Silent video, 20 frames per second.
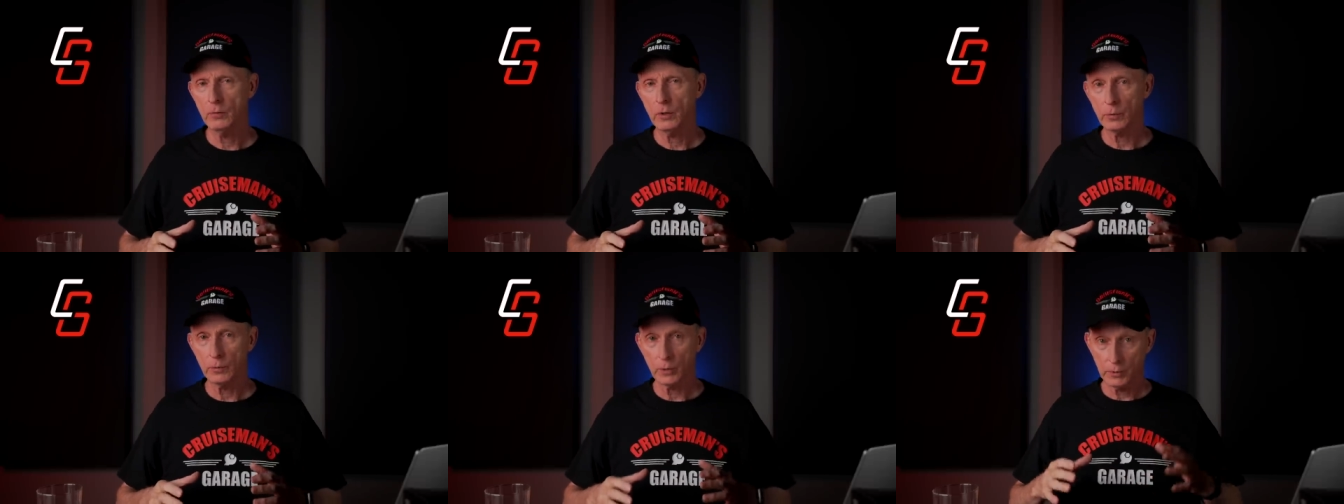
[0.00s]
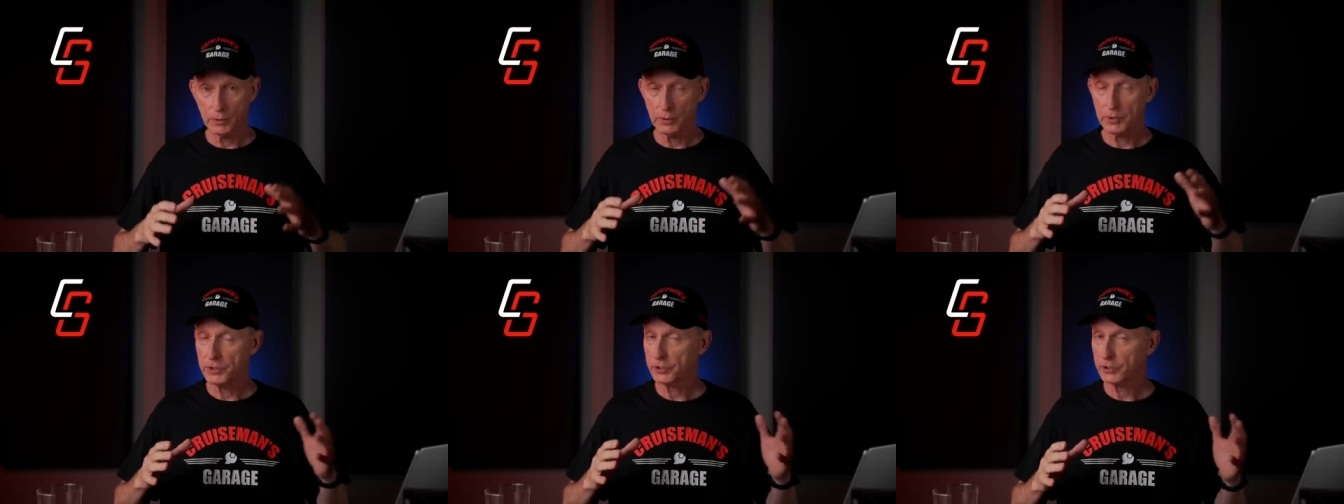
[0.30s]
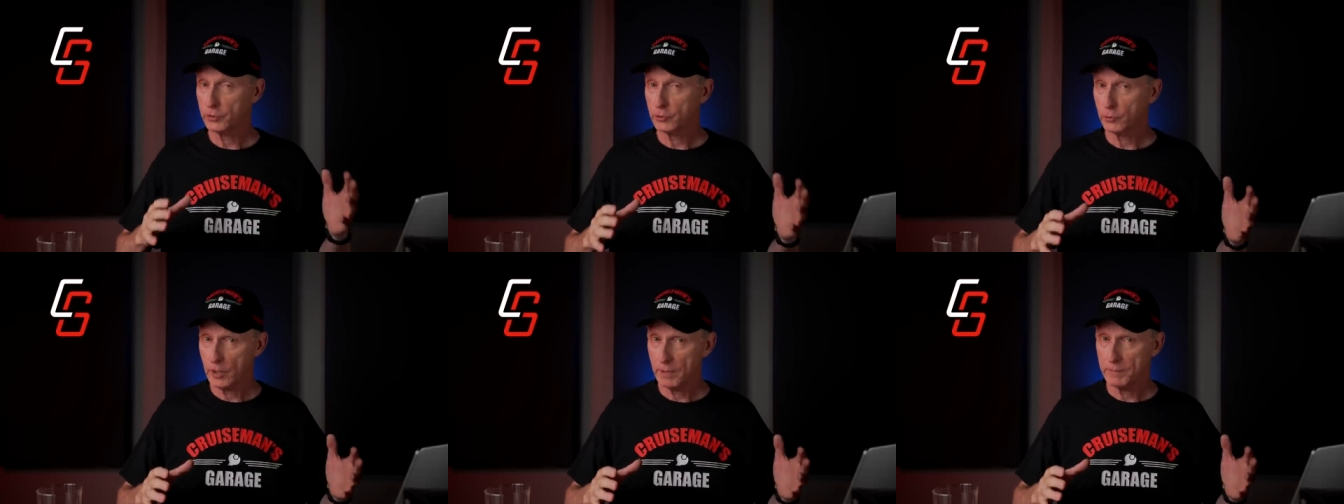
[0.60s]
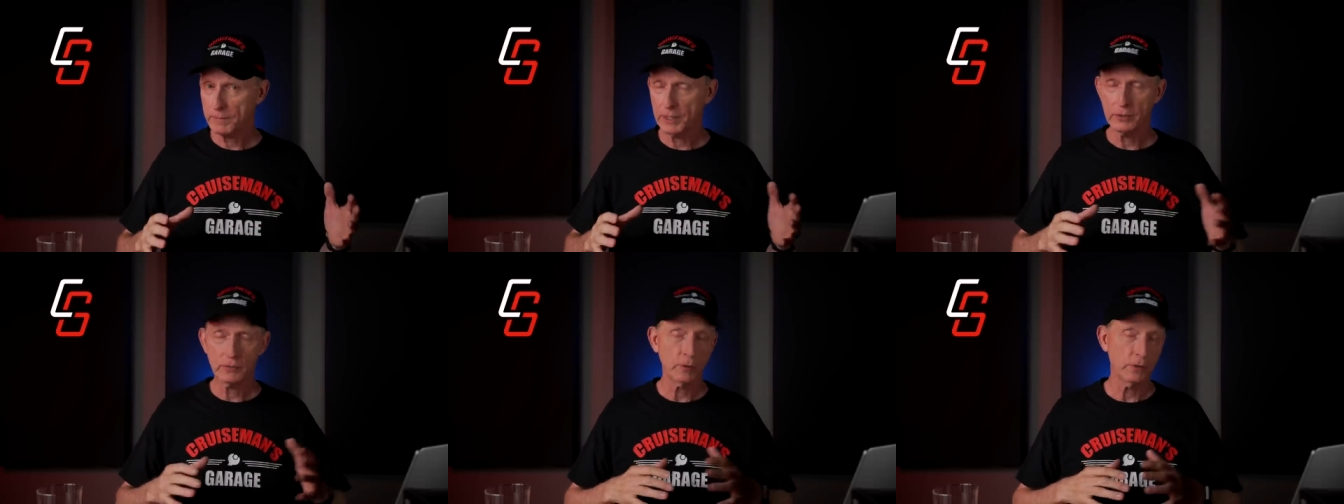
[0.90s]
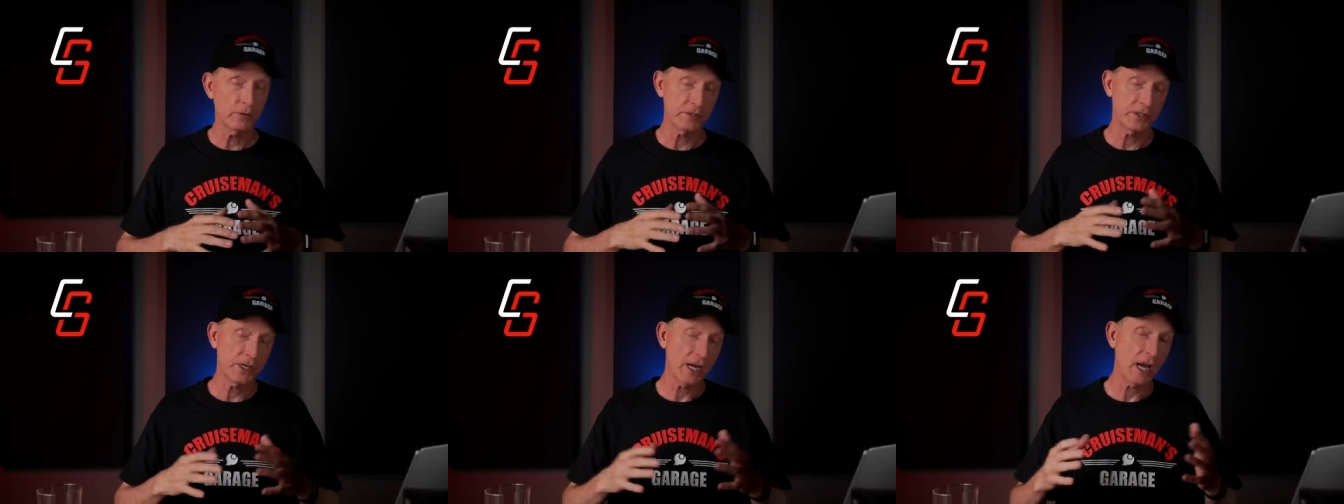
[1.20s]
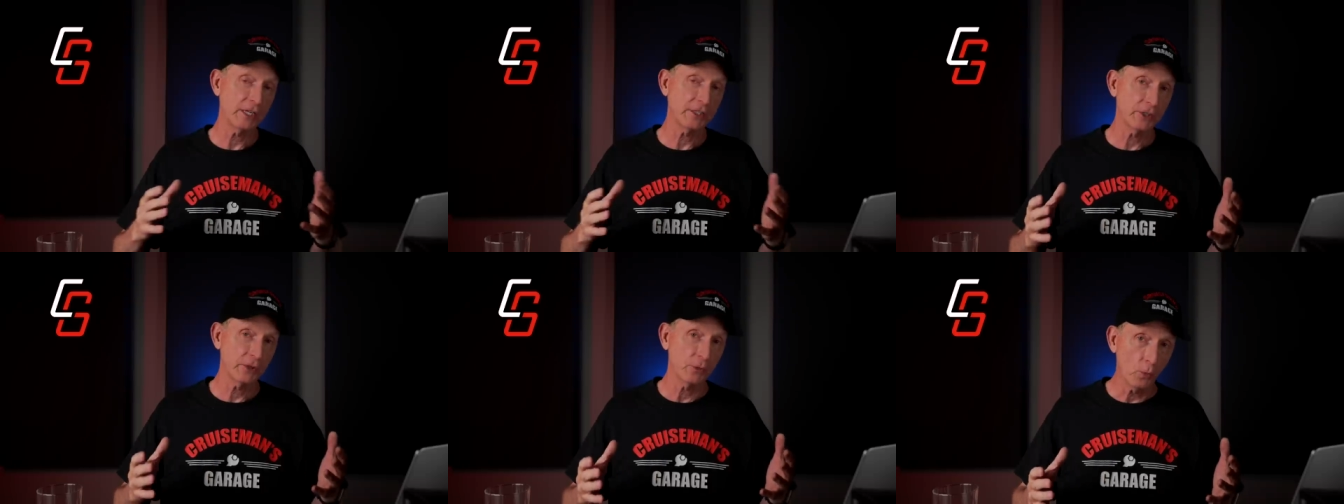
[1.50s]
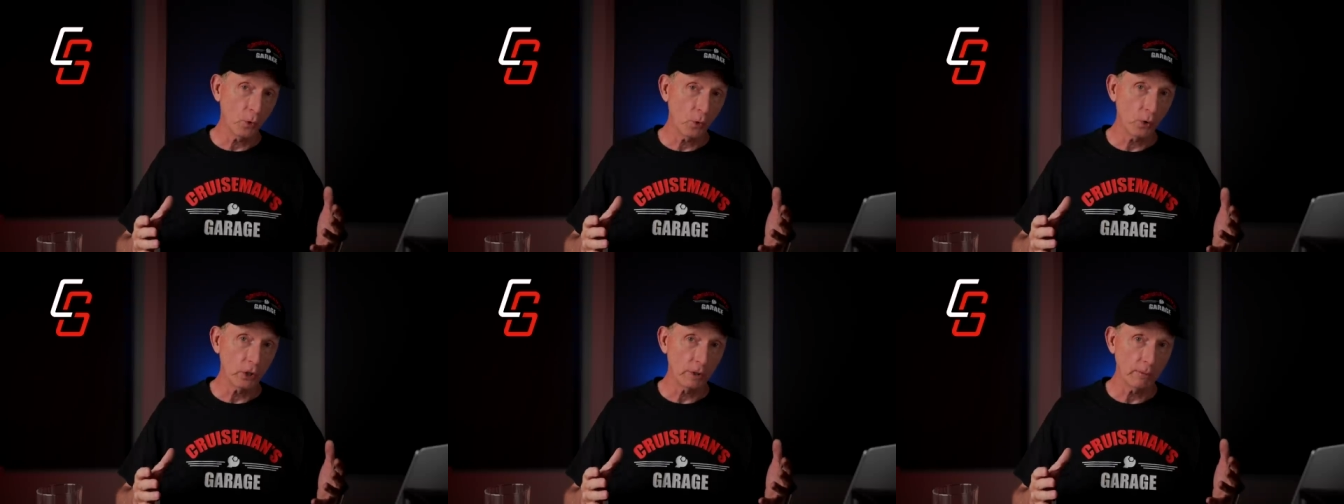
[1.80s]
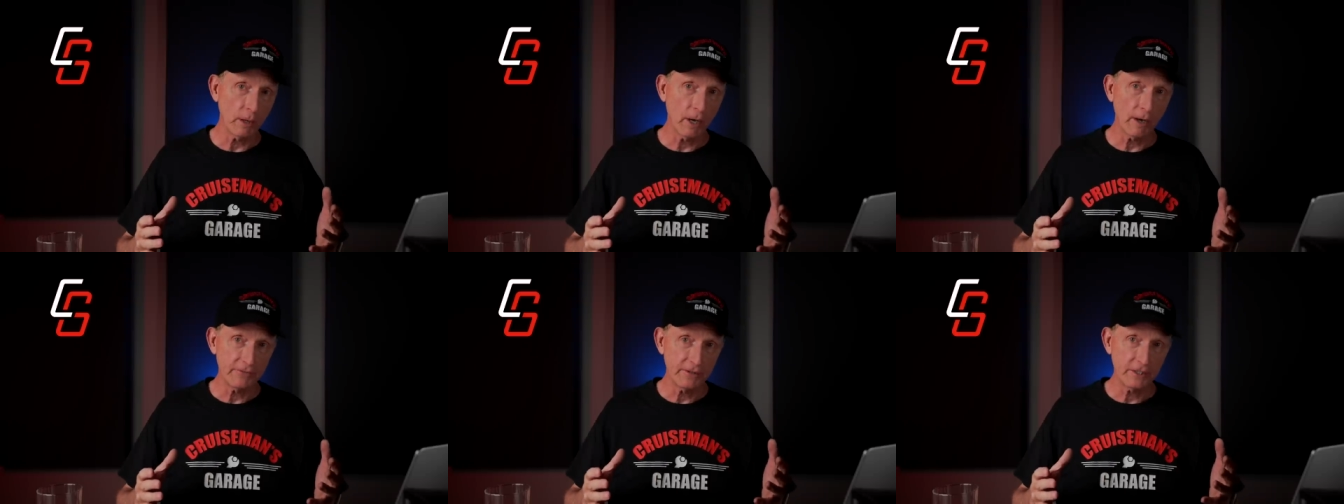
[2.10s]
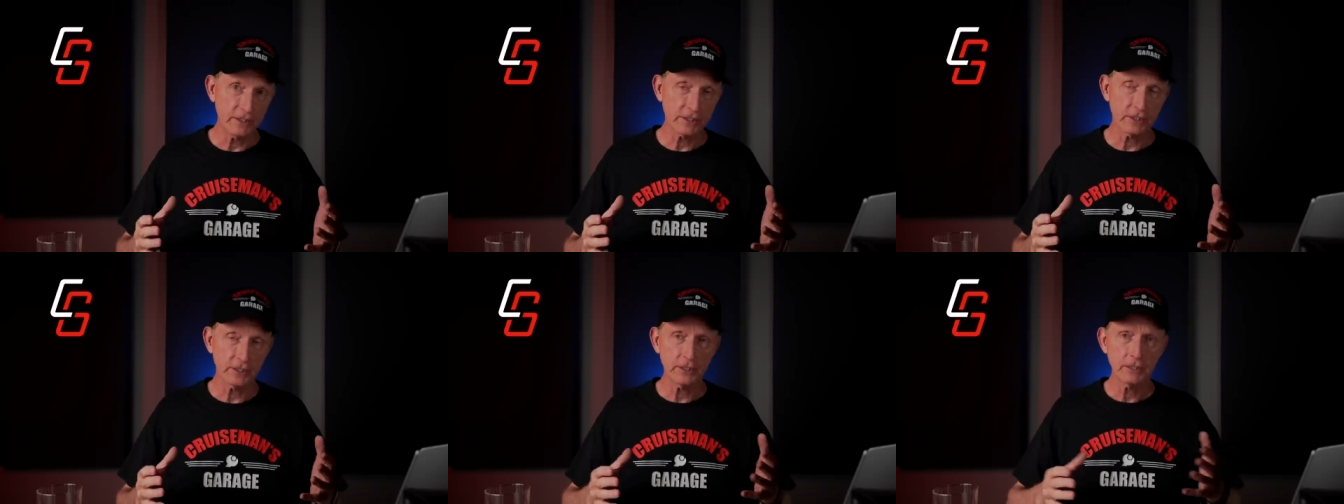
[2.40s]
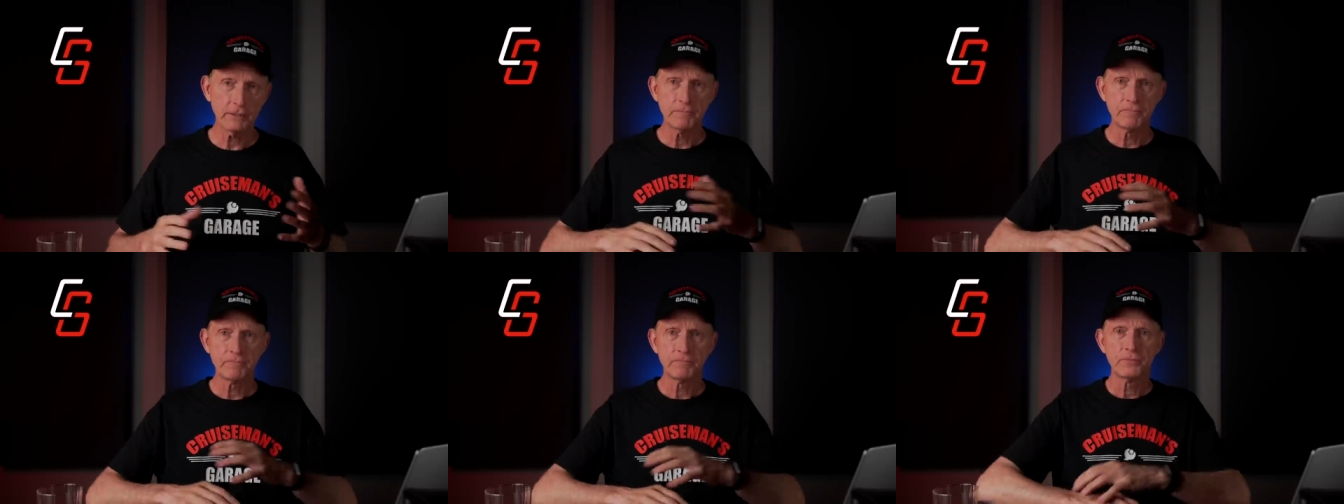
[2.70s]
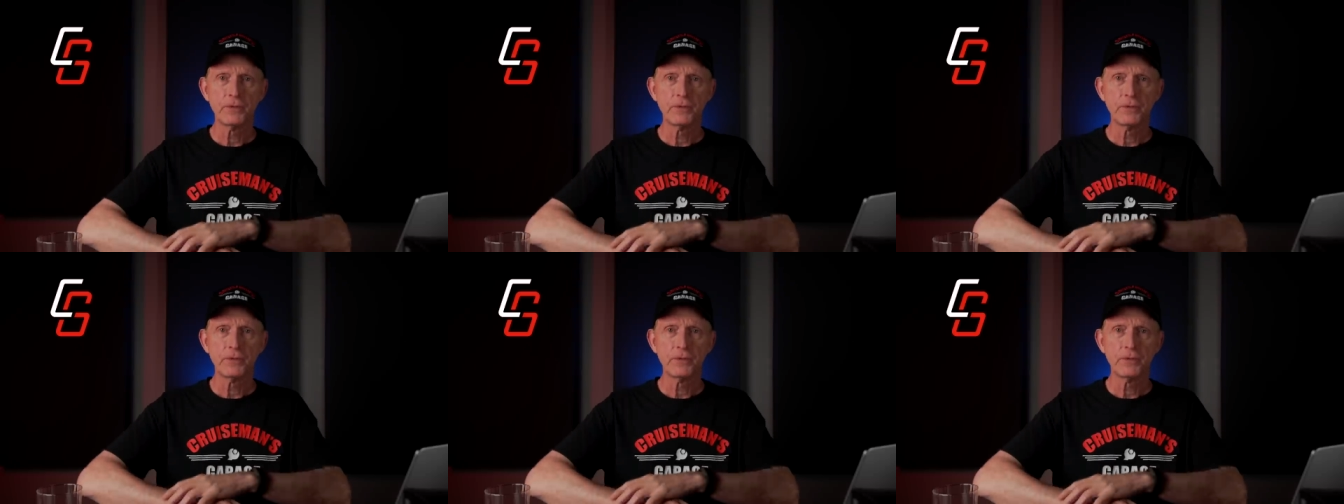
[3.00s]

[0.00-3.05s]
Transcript: where we were in the Caribbean, where it was nice and warm, obviously.